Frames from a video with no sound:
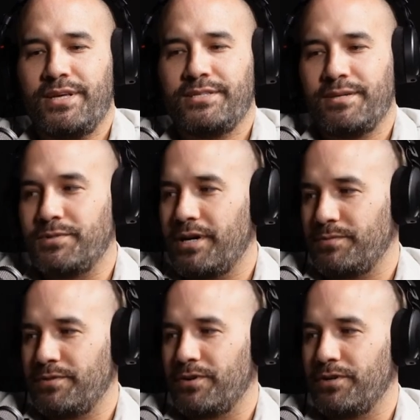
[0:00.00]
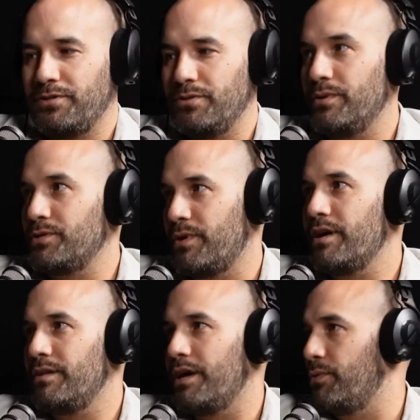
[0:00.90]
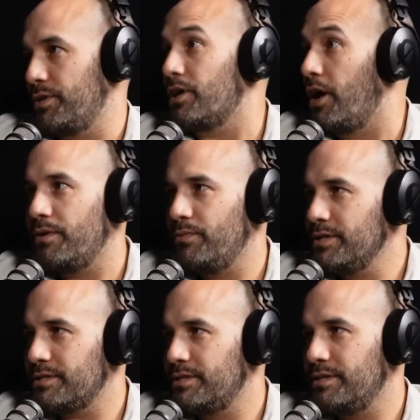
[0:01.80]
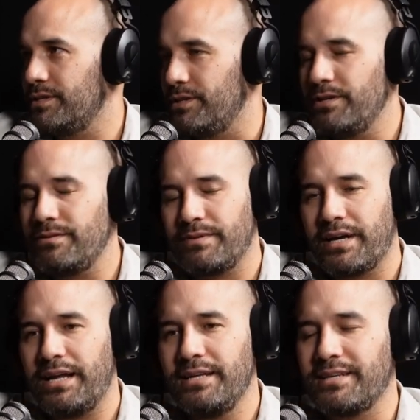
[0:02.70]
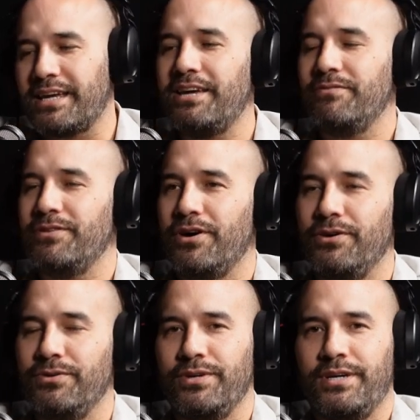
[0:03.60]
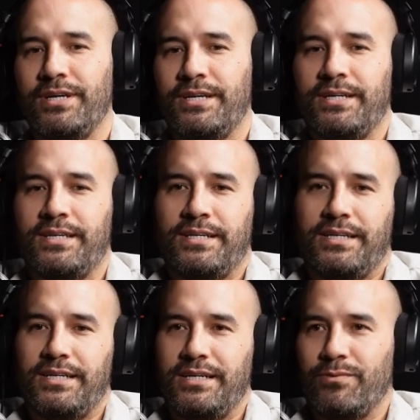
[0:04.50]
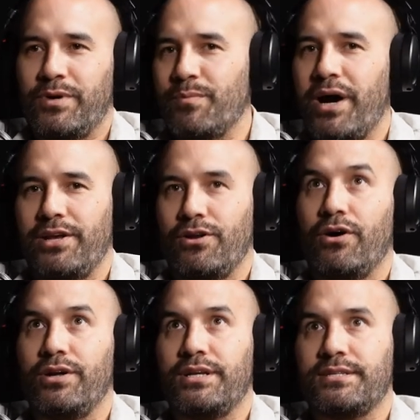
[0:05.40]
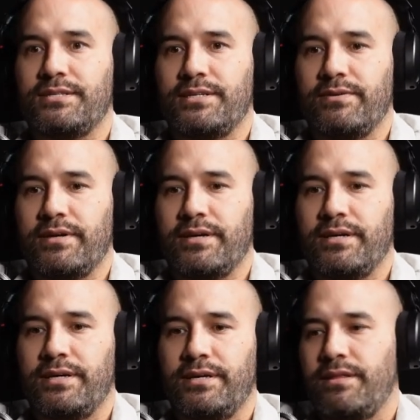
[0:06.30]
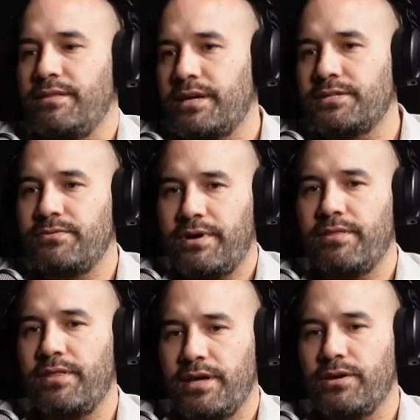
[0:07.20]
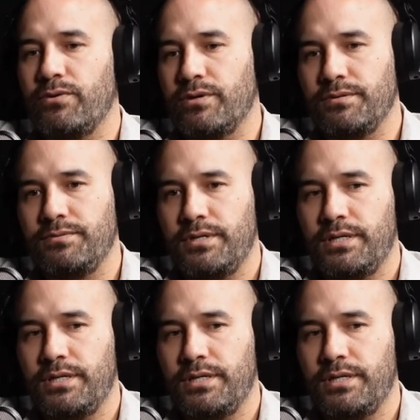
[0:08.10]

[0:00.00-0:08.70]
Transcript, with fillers: sometimes you've got to do what's right, like what the client wants, you know, regardless. Like, even though we might not necessarily think it's the right thing or